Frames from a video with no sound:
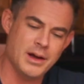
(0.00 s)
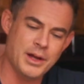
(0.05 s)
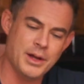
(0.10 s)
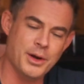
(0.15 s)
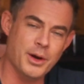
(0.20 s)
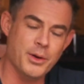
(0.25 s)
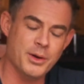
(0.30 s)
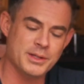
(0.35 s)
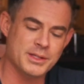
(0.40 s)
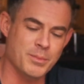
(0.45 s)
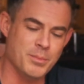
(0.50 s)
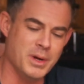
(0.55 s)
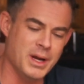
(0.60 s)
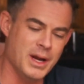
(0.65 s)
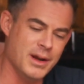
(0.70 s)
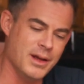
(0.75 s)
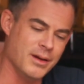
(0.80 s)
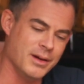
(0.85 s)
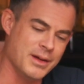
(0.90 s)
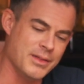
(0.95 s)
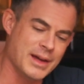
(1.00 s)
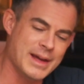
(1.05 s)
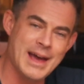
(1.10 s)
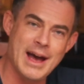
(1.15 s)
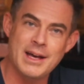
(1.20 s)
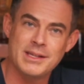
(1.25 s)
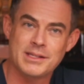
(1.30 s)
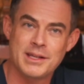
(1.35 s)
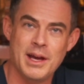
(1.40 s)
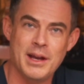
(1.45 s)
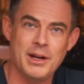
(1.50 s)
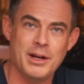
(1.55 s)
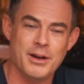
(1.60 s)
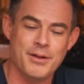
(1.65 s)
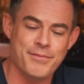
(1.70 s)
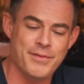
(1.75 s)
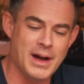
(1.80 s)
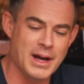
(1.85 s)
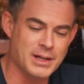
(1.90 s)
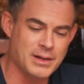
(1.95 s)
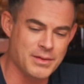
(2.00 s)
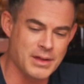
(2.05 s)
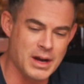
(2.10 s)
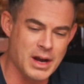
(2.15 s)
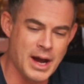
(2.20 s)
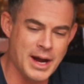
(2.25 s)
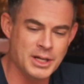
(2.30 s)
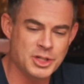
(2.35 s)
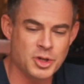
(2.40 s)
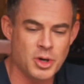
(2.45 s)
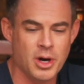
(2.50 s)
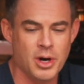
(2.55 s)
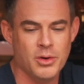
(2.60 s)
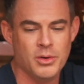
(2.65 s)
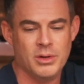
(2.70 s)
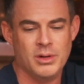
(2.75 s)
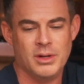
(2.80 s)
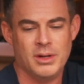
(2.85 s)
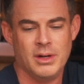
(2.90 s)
You notice immediately the cascading effect of the nitro.